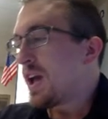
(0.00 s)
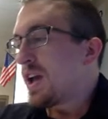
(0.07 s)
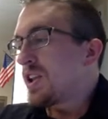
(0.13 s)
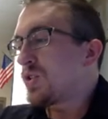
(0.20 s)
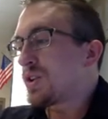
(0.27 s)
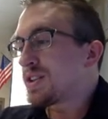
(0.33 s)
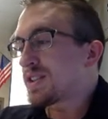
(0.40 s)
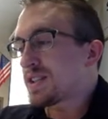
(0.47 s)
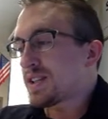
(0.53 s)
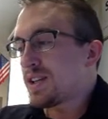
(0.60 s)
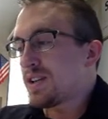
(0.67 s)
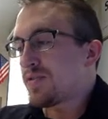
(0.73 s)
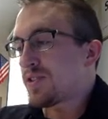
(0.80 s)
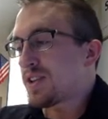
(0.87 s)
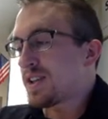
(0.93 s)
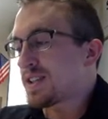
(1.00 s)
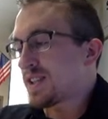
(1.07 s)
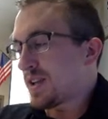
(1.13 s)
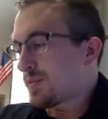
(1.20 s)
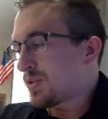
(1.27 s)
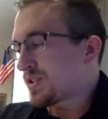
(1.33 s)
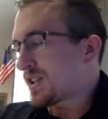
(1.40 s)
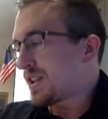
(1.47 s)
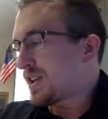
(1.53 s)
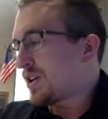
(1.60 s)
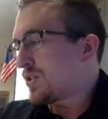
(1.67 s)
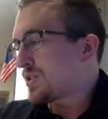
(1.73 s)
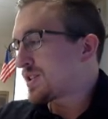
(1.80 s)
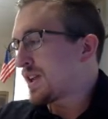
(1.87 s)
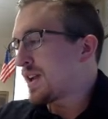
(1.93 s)
You can see for the examples in the
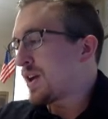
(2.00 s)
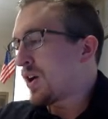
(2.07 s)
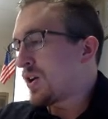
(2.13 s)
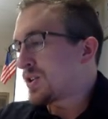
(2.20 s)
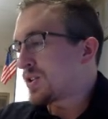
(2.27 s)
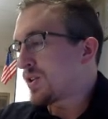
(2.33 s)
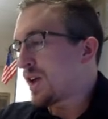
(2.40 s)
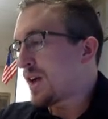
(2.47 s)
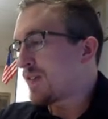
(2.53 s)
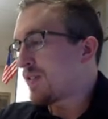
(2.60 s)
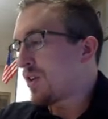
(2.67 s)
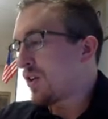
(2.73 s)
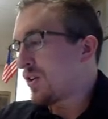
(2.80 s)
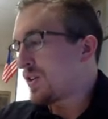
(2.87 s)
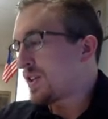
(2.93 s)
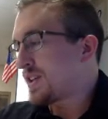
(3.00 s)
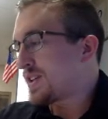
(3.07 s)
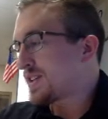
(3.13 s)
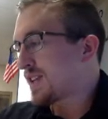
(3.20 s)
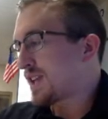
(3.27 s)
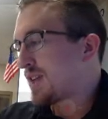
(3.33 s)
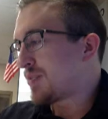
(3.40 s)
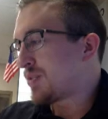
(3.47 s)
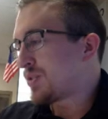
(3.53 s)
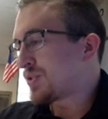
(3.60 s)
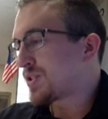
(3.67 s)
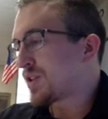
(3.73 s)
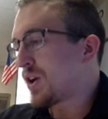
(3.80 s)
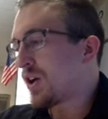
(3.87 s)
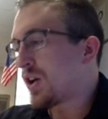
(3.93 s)
notes, I also have all these
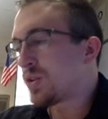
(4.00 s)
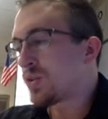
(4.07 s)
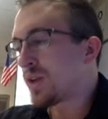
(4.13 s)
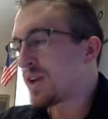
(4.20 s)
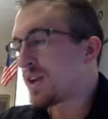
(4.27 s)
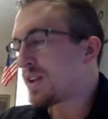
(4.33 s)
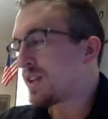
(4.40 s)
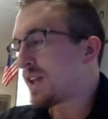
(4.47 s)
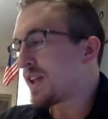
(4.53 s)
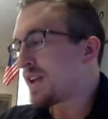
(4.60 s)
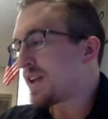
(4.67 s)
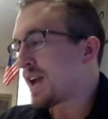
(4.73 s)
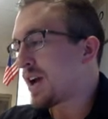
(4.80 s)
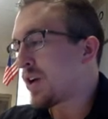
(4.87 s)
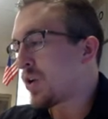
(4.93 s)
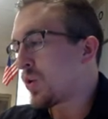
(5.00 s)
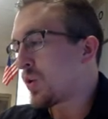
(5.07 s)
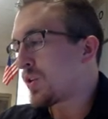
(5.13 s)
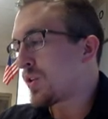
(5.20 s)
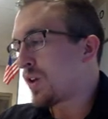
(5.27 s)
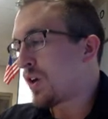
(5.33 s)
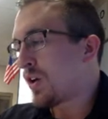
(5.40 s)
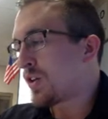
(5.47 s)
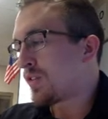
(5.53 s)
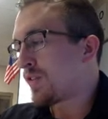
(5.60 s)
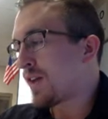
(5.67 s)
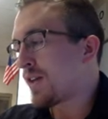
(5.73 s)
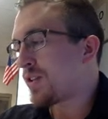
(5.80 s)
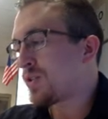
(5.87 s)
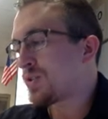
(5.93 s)
tables already laid out with all the
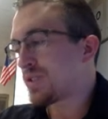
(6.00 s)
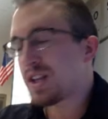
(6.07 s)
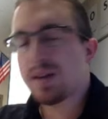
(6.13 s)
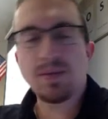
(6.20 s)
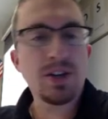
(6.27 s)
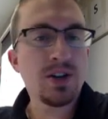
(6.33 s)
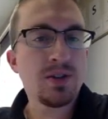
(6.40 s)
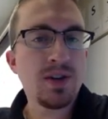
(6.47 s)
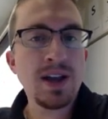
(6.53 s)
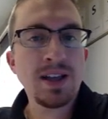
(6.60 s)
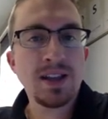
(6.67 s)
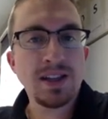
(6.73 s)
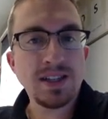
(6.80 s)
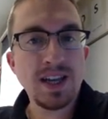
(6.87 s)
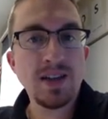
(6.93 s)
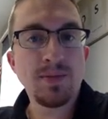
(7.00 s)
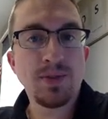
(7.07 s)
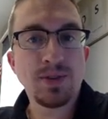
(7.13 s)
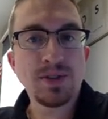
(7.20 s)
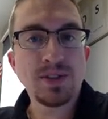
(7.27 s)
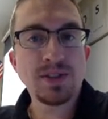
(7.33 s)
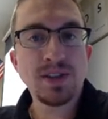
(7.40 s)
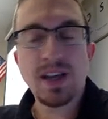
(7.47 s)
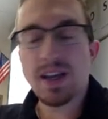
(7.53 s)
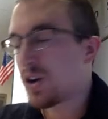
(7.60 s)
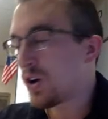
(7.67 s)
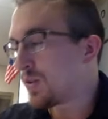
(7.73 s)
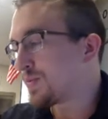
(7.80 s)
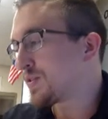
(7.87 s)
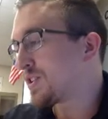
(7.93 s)
values that I'm going to write in the tables. And
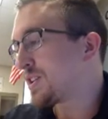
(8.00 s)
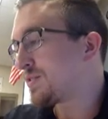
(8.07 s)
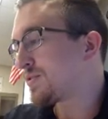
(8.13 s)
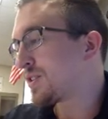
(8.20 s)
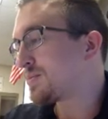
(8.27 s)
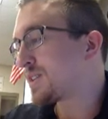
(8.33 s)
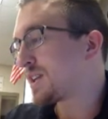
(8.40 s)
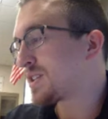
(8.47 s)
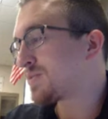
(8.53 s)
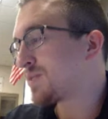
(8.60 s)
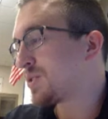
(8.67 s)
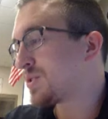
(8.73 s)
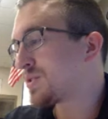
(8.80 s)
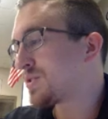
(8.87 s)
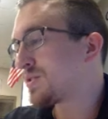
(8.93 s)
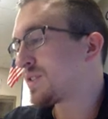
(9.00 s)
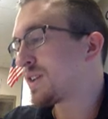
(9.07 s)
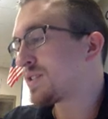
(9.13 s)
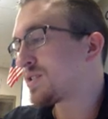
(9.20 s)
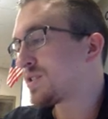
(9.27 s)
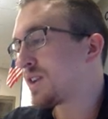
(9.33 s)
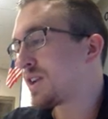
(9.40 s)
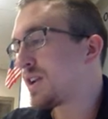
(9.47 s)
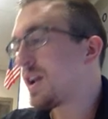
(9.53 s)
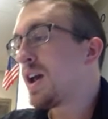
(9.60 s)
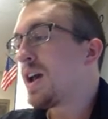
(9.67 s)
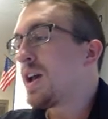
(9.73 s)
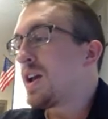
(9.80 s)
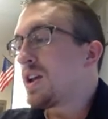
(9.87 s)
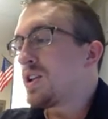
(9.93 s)
hopefully from Desmos yesterday,
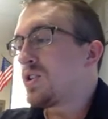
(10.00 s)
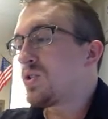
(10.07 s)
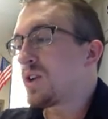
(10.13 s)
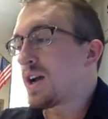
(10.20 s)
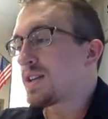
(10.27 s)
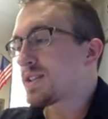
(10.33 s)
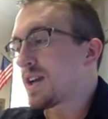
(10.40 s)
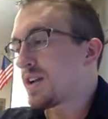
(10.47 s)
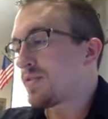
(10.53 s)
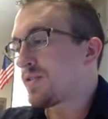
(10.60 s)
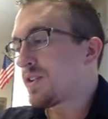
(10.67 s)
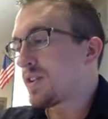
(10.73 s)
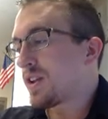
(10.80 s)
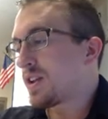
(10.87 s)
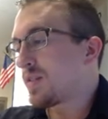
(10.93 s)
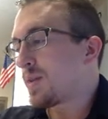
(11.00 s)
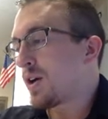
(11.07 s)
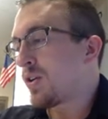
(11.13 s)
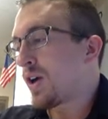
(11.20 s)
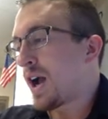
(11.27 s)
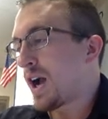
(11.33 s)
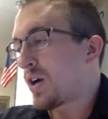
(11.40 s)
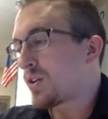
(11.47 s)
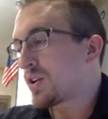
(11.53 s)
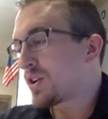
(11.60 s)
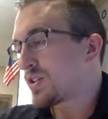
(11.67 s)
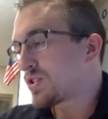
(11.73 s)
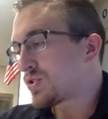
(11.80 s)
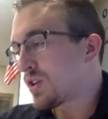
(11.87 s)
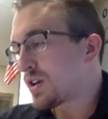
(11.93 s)
you guys got a feeling about how to
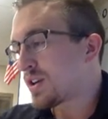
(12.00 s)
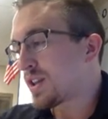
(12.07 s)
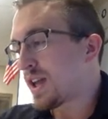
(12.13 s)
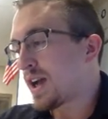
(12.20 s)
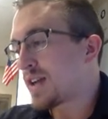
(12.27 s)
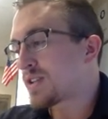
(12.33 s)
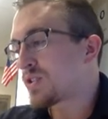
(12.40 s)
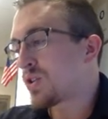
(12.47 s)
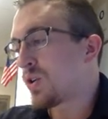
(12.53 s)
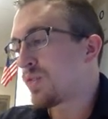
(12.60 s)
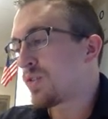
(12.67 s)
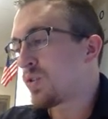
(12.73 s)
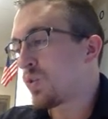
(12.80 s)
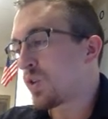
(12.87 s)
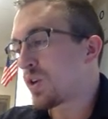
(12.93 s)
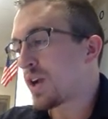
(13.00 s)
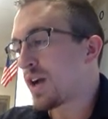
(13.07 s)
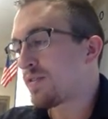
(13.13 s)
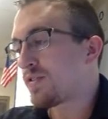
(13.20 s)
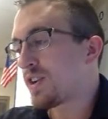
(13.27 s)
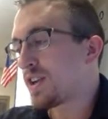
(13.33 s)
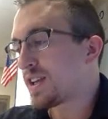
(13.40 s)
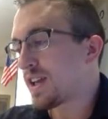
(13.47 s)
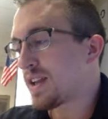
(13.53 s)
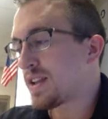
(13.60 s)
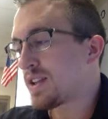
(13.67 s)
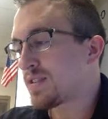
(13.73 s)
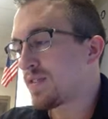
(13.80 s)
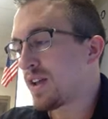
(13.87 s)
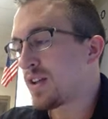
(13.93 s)
construct that. So if you weren't confident getting
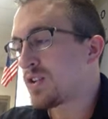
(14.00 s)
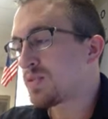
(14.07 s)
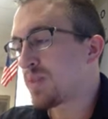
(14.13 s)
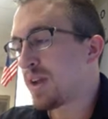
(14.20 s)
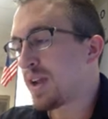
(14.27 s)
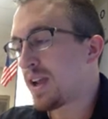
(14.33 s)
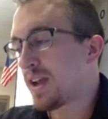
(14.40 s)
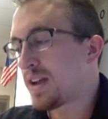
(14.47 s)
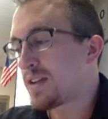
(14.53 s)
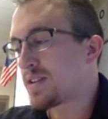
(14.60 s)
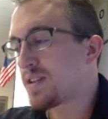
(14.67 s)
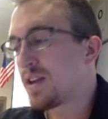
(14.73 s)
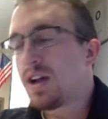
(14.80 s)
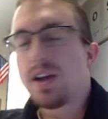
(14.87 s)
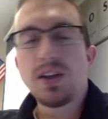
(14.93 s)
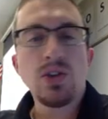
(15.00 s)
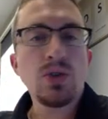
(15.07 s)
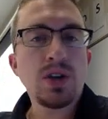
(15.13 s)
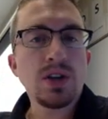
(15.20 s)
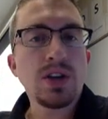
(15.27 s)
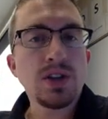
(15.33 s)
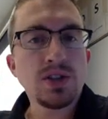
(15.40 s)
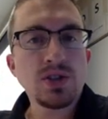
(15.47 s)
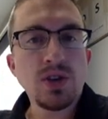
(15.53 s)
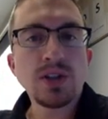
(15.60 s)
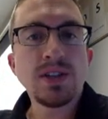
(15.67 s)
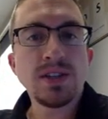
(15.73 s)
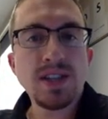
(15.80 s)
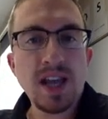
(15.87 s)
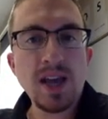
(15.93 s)
these values by hand, you could
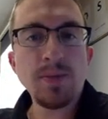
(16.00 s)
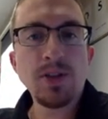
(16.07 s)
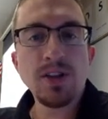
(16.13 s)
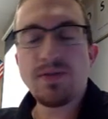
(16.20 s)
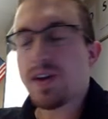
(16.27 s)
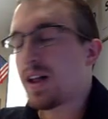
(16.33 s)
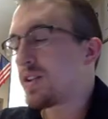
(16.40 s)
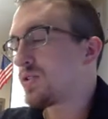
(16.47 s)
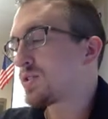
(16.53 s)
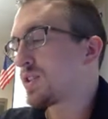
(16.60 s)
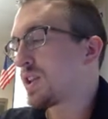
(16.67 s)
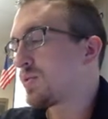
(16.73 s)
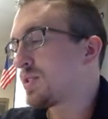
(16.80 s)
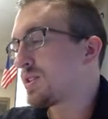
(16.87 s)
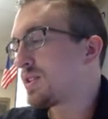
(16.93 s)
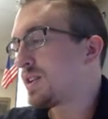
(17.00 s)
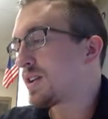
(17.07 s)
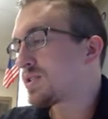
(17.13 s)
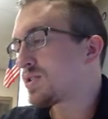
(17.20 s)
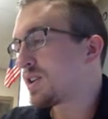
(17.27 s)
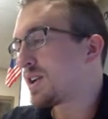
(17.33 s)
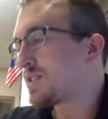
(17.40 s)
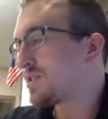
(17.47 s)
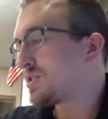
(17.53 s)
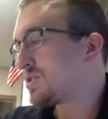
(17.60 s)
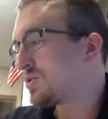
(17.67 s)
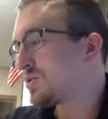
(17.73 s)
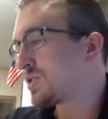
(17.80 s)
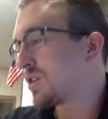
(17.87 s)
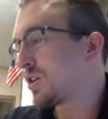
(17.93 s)
construct a table of values like we did yesterday to
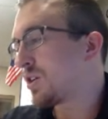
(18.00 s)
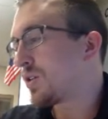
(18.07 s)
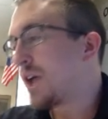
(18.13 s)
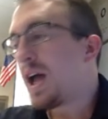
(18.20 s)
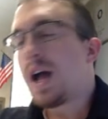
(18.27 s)
do so.